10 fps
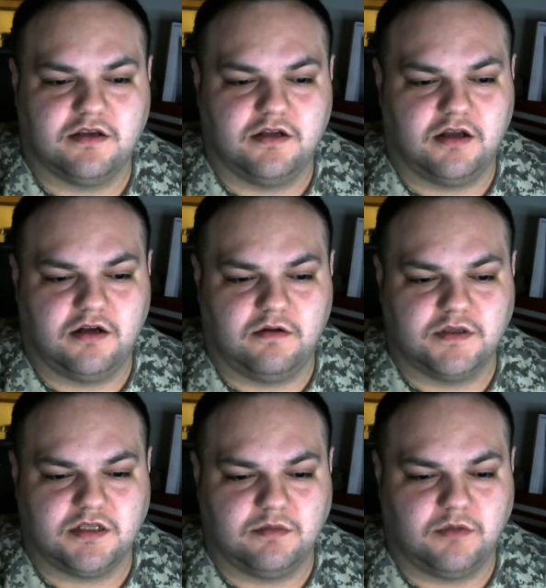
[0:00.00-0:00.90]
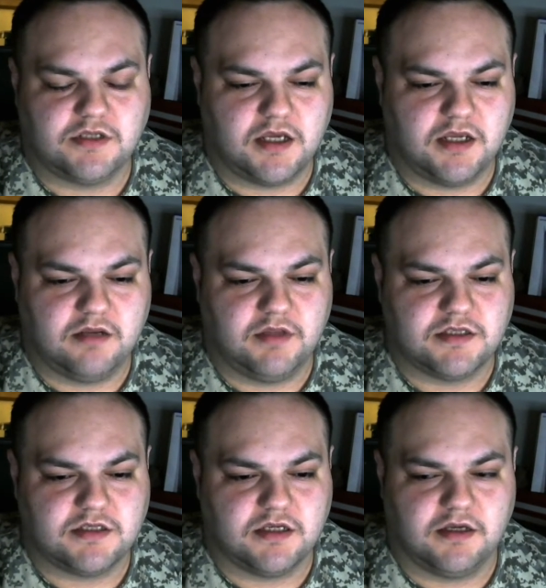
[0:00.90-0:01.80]
You know, I don't waste any more time.
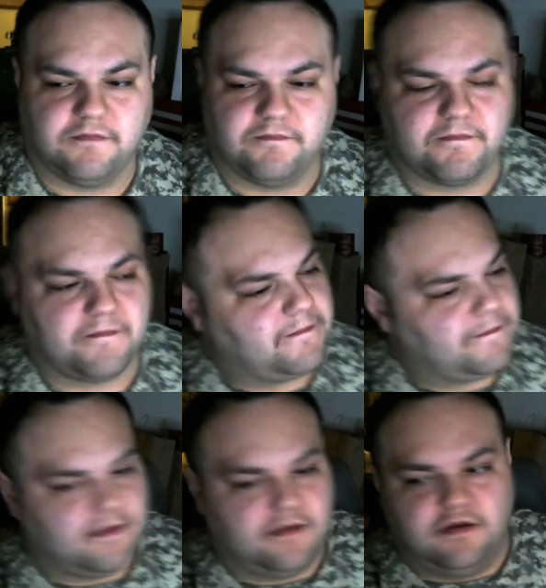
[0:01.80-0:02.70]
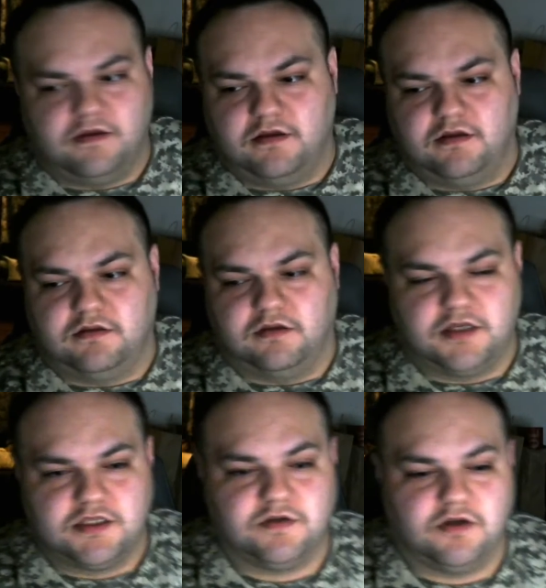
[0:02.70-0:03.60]
Let's look into it,